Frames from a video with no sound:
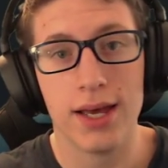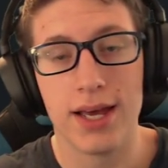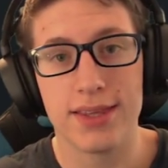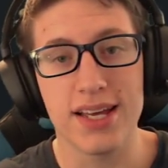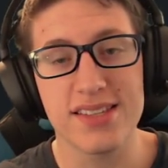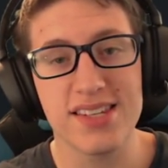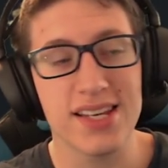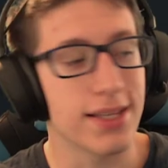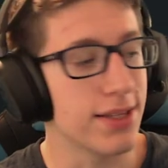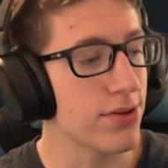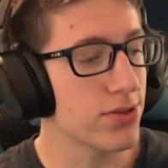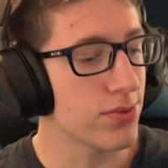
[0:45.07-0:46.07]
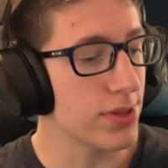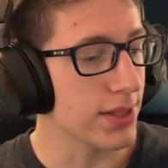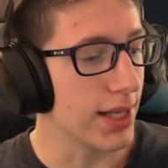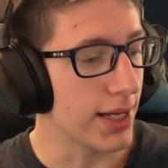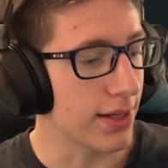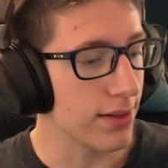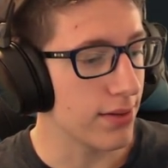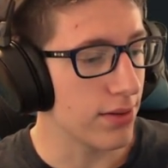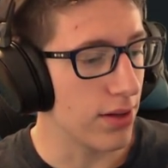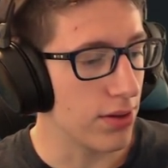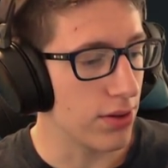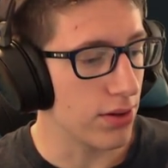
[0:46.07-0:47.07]
That's it. That was what, like
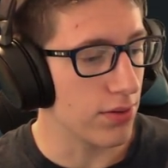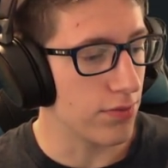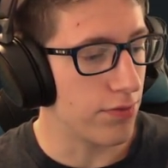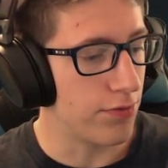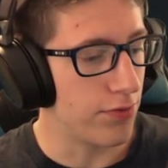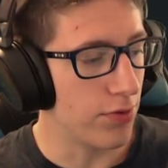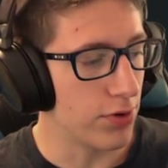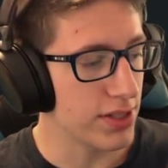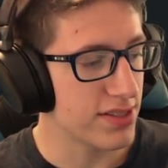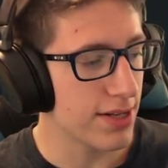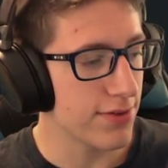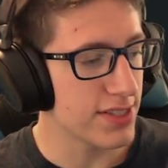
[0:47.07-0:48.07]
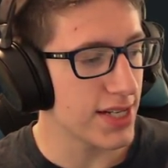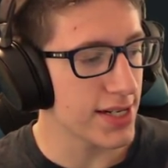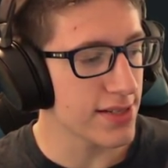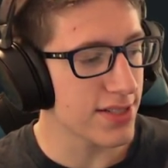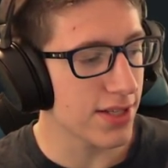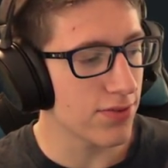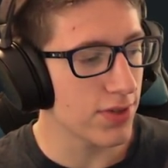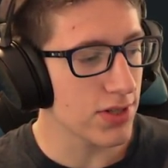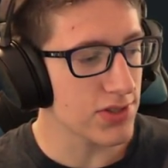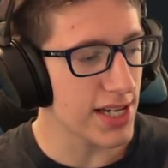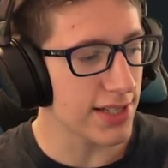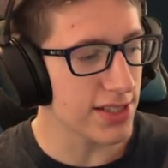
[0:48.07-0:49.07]
47 seconds now the
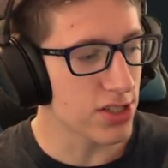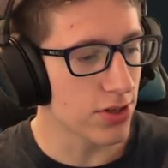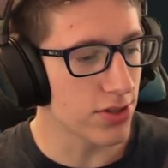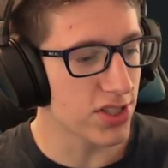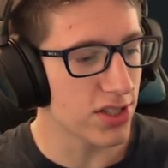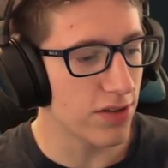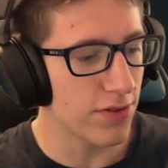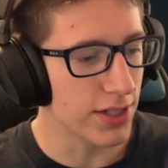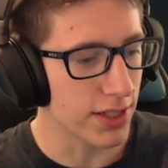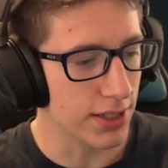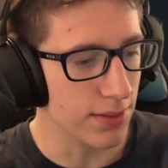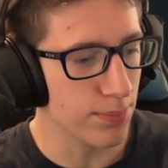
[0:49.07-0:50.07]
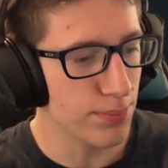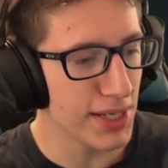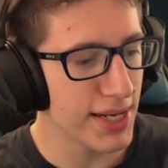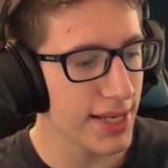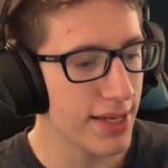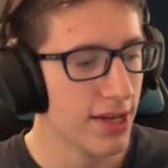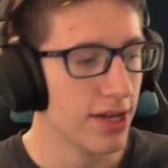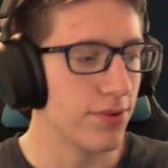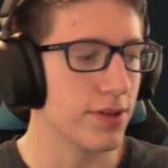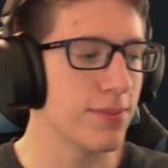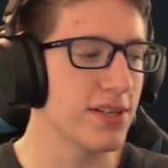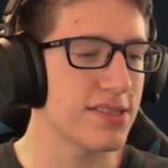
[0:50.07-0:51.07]
video's at. Let's close it off at a minute with
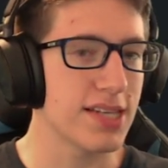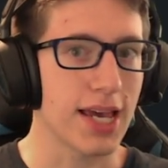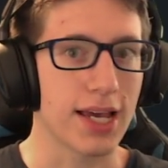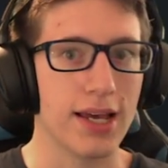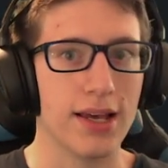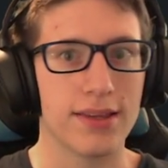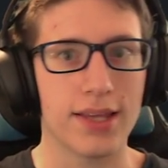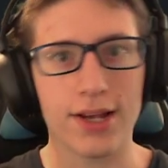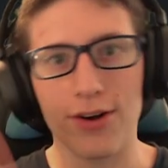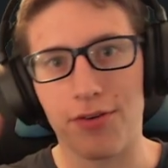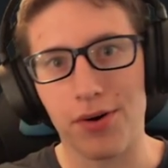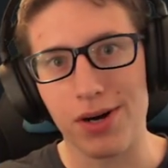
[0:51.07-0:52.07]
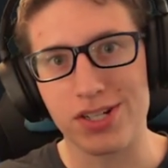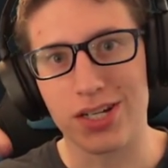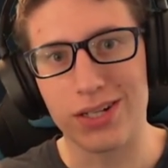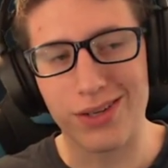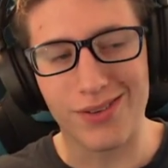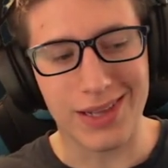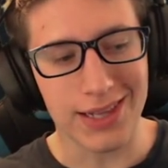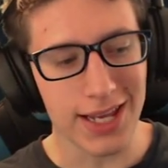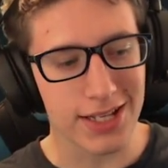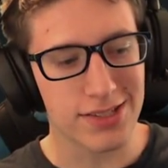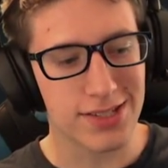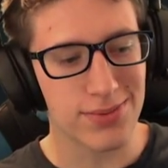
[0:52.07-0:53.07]
me saying, thank you for watching, leave a like
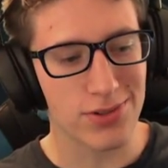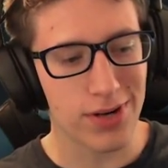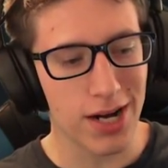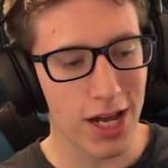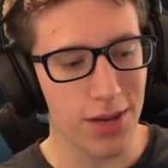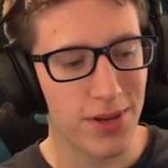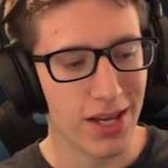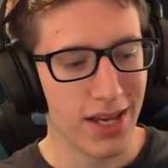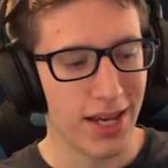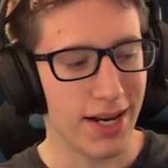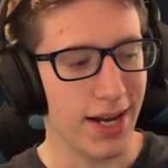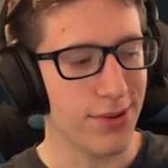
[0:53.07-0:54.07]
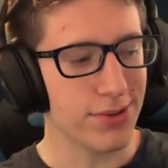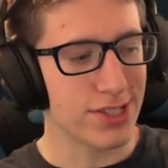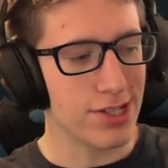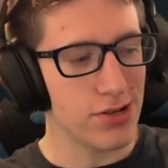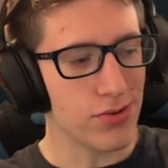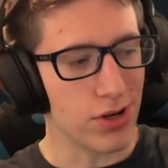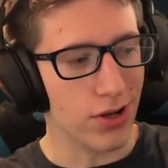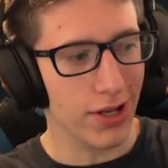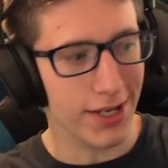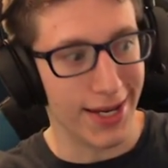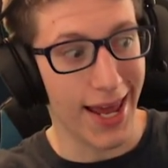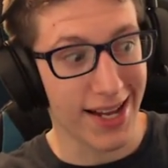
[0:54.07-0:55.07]
and subscribe, and I will see you all
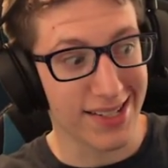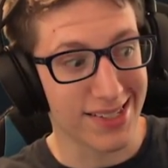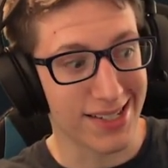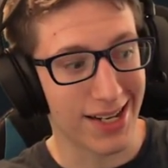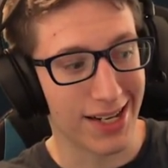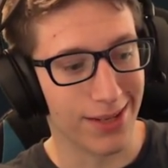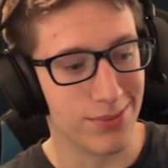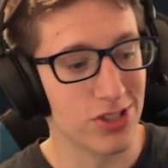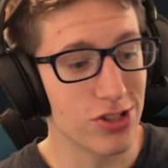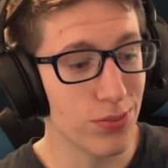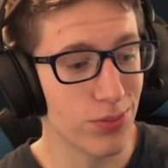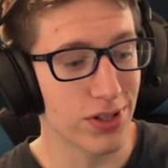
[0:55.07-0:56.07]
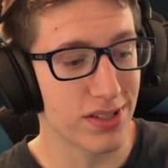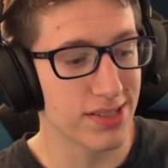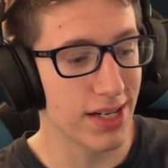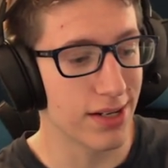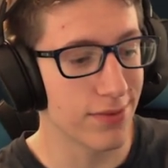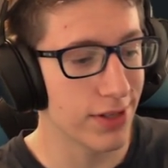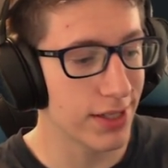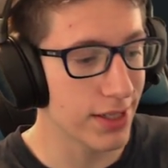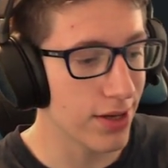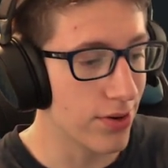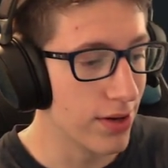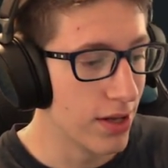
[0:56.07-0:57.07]
next time. Super exciting
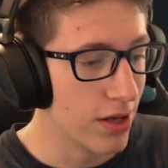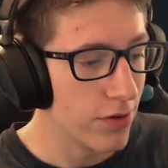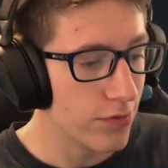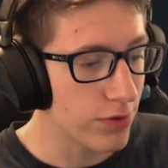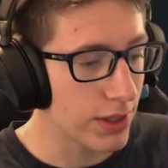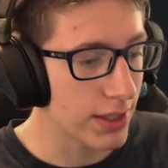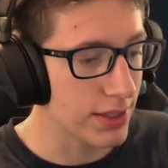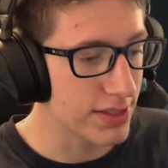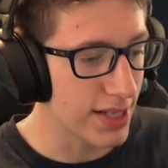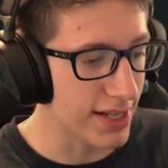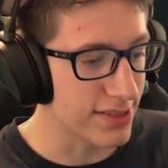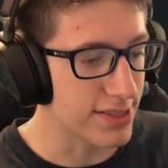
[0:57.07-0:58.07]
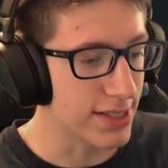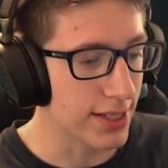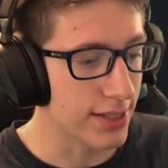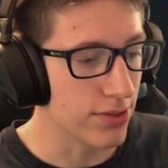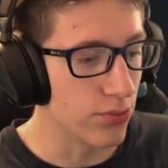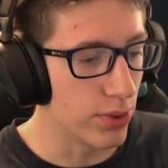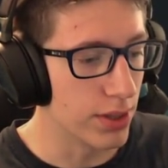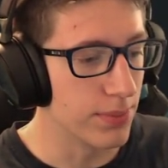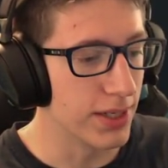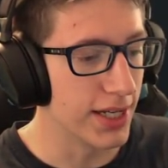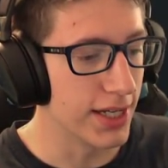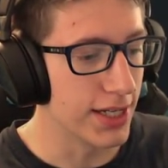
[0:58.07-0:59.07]
video, fantastic, 1
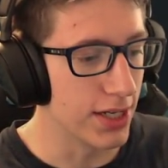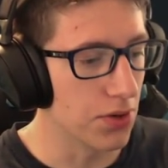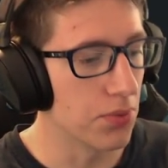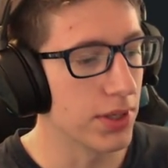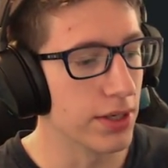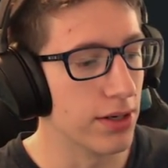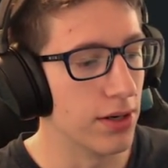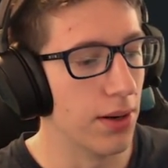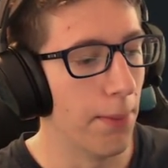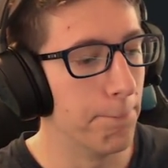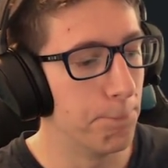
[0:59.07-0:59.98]
minute, here we are.